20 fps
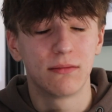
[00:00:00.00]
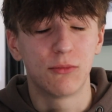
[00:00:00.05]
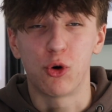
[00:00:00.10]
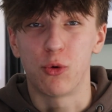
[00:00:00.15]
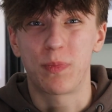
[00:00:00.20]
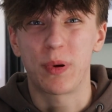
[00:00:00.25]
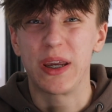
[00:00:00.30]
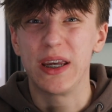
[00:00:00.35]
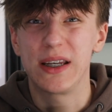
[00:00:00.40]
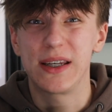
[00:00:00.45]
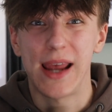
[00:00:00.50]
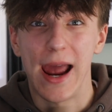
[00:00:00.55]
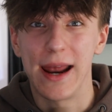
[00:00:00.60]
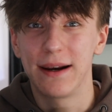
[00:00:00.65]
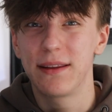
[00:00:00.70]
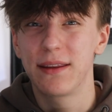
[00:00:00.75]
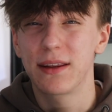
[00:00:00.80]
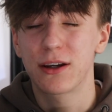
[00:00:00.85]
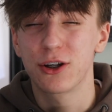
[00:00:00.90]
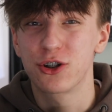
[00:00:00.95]
Or
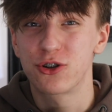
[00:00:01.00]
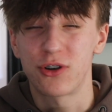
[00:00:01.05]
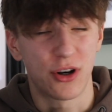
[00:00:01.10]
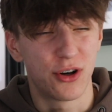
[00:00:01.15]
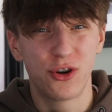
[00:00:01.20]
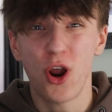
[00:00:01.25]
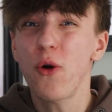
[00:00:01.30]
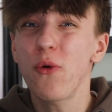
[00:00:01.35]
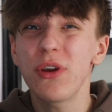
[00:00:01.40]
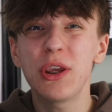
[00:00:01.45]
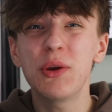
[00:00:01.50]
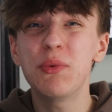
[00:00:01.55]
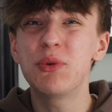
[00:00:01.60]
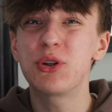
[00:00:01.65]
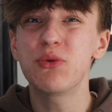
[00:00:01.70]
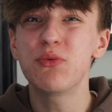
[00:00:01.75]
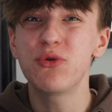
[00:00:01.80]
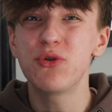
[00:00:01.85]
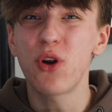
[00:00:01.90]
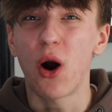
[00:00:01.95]
P10 in the construction? No, you
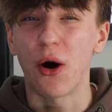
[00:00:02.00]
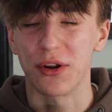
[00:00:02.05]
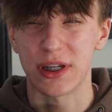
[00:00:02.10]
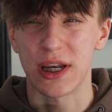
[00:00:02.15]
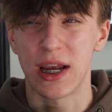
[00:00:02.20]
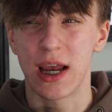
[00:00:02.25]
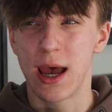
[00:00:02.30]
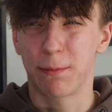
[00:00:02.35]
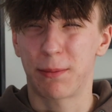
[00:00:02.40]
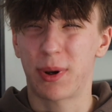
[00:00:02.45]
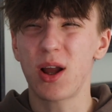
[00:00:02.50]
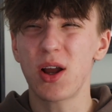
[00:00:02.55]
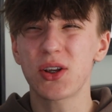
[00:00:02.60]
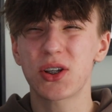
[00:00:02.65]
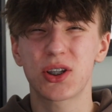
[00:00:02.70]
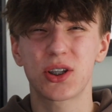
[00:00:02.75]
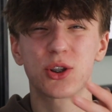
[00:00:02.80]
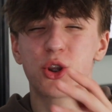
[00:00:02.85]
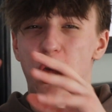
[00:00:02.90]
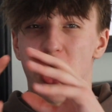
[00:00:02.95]
do not.
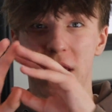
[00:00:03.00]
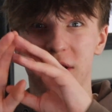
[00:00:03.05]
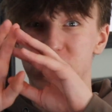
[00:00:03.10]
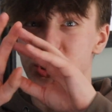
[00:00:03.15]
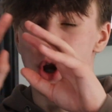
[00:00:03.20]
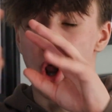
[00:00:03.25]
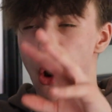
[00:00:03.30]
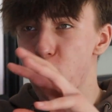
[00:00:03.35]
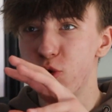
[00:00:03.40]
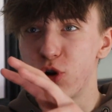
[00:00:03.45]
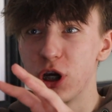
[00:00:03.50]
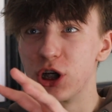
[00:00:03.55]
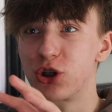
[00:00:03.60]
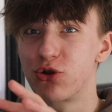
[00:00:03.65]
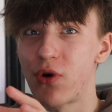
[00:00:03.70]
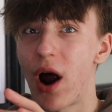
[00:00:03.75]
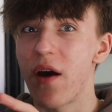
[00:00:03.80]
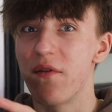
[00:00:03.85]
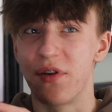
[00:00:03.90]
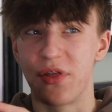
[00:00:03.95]
Plus, there's no good
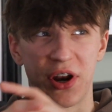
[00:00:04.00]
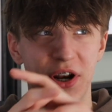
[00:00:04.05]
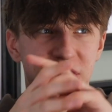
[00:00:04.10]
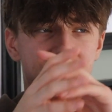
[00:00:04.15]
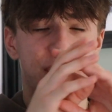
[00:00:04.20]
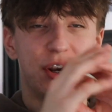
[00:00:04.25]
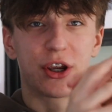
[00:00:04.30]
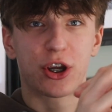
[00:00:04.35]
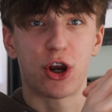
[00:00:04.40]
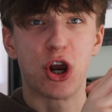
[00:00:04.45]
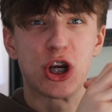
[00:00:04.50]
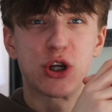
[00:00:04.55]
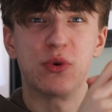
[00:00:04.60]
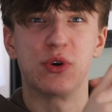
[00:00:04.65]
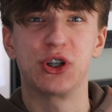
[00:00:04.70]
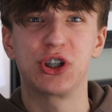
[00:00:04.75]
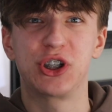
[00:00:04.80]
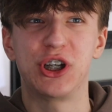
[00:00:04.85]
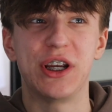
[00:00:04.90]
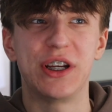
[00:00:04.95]
driver that is going to go to
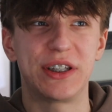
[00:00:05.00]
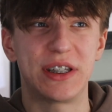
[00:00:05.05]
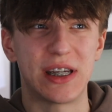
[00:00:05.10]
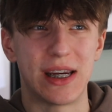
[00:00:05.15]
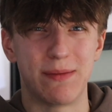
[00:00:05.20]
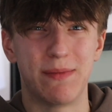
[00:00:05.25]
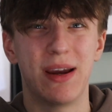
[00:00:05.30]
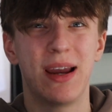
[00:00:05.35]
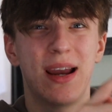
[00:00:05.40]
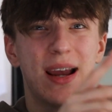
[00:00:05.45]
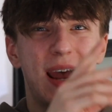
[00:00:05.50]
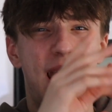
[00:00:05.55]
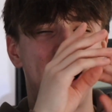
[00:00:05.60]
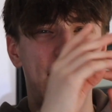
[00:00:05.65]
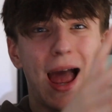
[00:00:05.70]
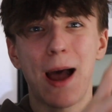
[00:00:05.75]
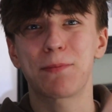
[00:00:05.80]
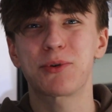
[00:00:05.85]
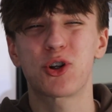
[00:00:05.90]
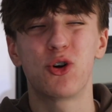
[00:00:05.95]
a shit team
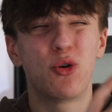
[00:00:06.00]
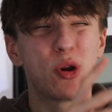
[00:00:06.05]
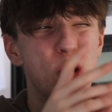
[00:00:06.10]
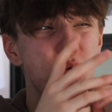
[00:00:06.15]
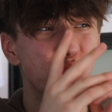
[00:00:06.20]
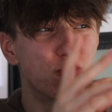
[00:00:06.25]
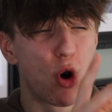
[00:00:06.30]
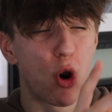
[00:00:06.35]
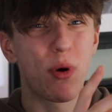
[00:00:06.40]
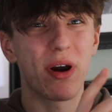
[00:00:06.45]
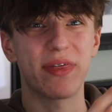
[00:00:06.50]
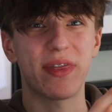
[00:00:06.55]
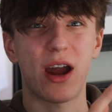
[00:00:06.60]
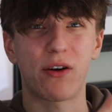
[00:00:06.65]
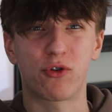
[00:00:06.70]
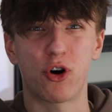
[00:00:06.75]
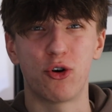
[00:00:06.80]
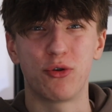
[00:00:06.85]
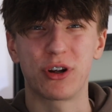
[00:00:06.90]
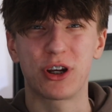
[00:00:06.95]
and absolutely ruin
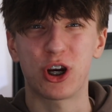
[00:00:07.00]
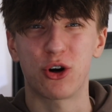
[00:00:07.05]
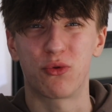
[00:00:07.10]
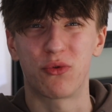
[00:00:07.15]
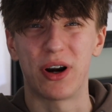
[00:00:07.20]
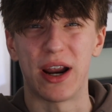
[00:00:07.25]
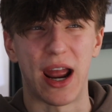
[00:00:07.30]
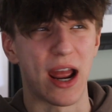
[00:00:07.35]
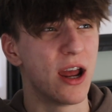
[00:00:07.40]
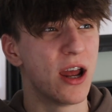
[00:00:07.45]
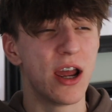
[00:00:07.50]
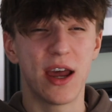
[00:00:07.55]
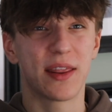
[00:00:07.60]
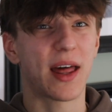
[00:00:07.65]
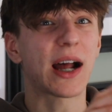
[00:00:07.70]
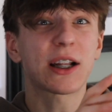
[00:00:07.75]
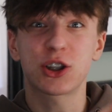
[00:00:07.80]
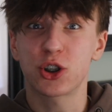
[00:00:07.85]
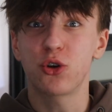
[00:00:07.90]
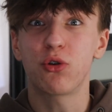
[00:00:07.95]
their own career.
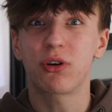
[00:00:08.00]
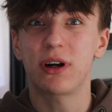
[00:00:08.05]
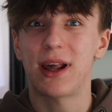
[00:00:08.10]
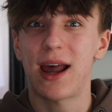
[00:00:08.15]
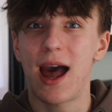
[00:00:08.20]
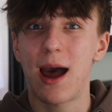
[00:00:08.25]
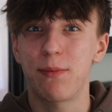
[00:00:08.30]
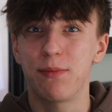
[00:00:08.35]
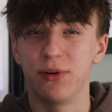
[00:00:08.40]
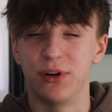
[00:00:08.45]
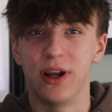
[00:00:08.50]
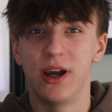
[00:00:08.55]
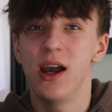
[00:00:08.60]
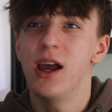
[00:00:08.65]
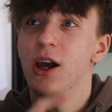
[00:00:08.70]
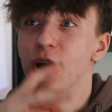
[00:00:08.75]
That's not going to happen.